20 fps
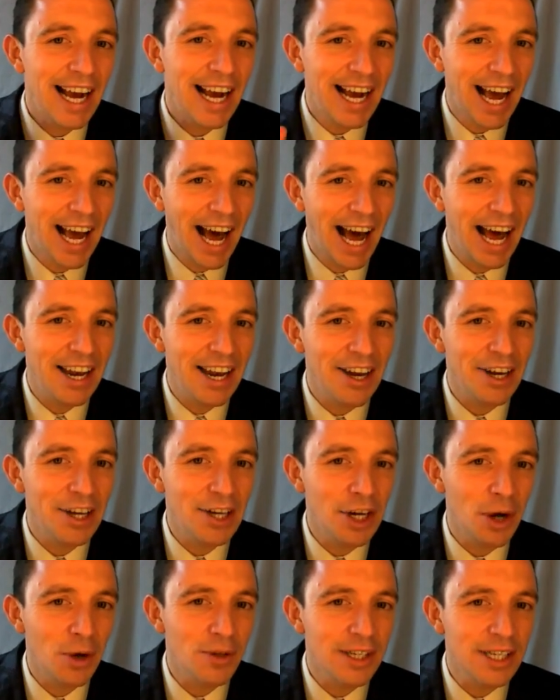Can I
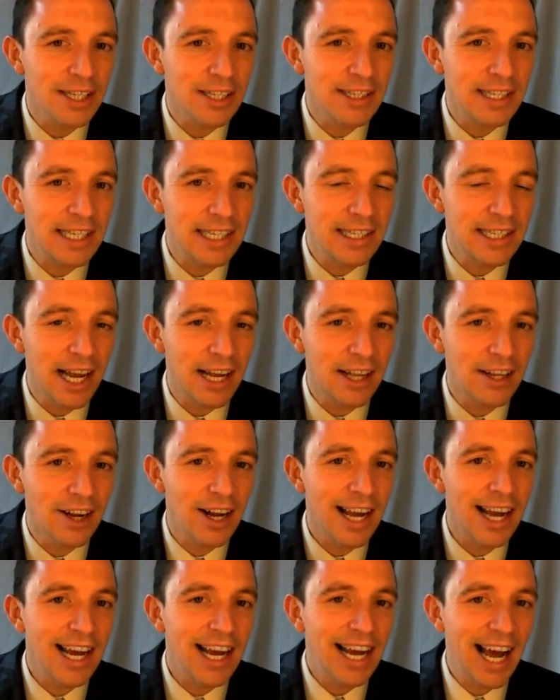go to the city centre?
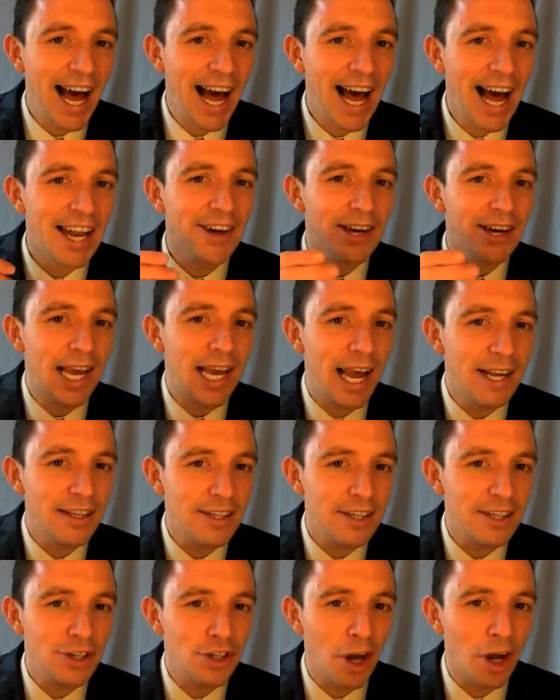Can I
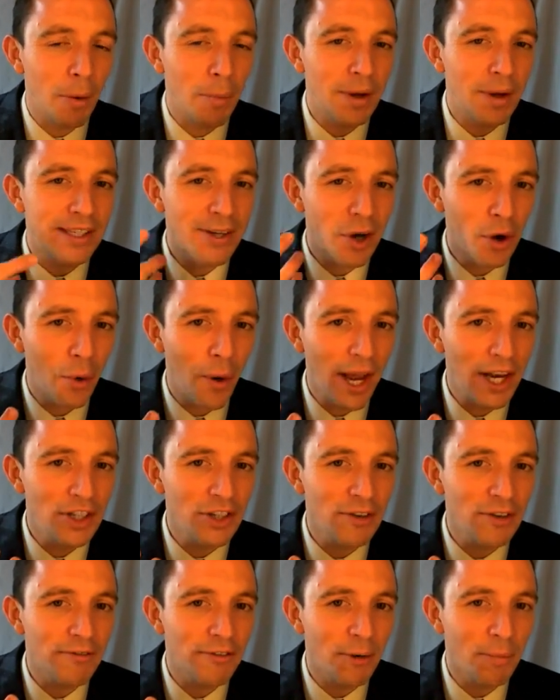enter the shop? It's a
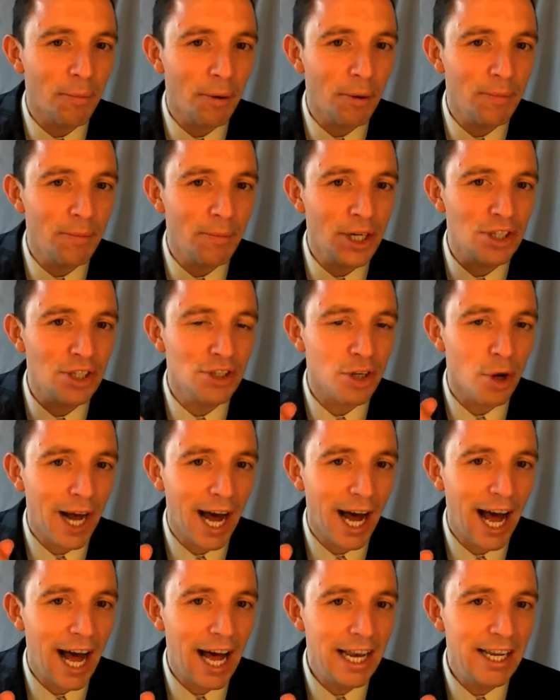question for permission. So
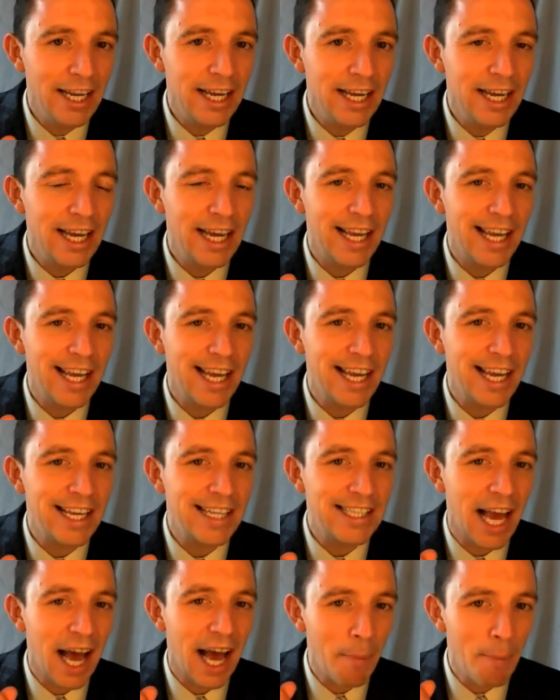can
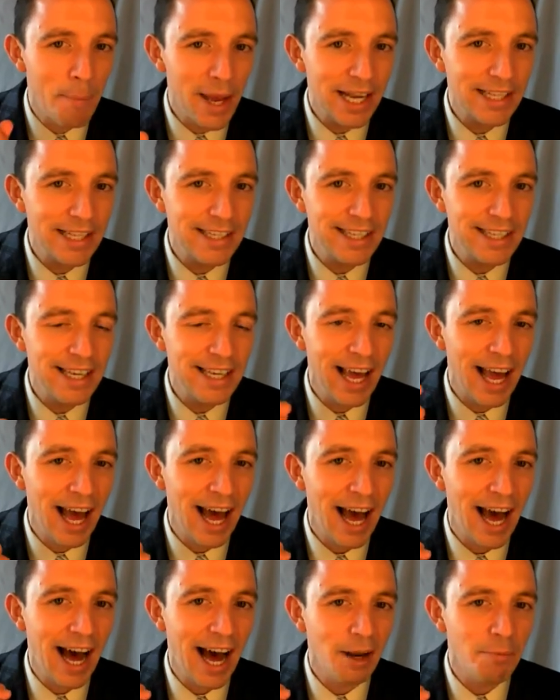is ability
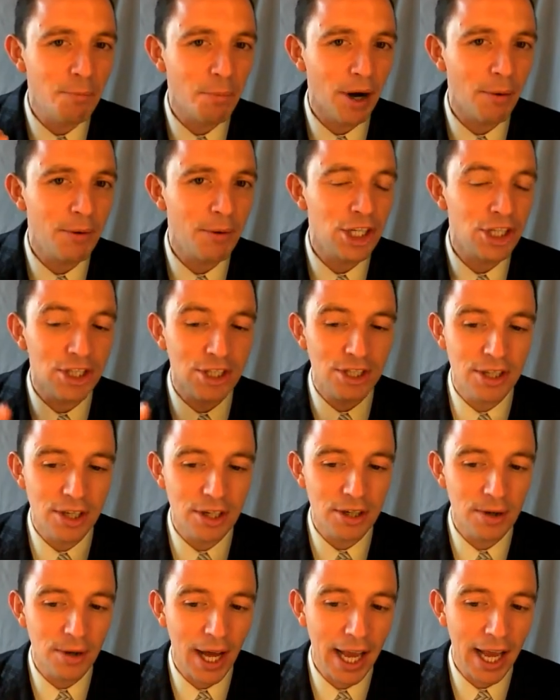and permission.
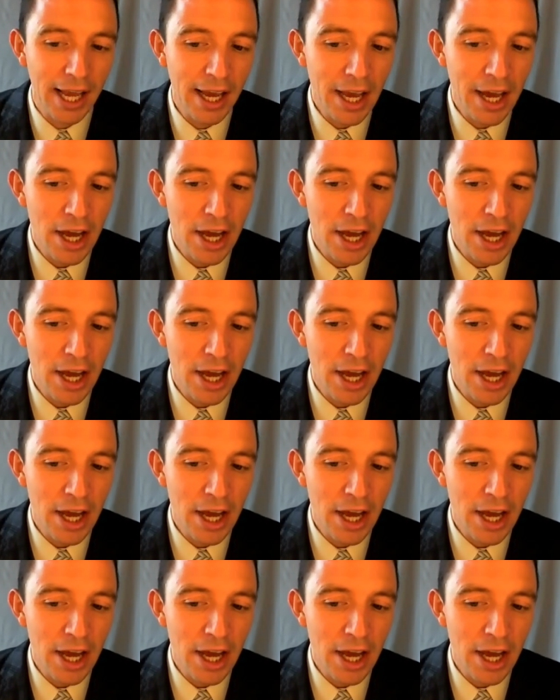Okay.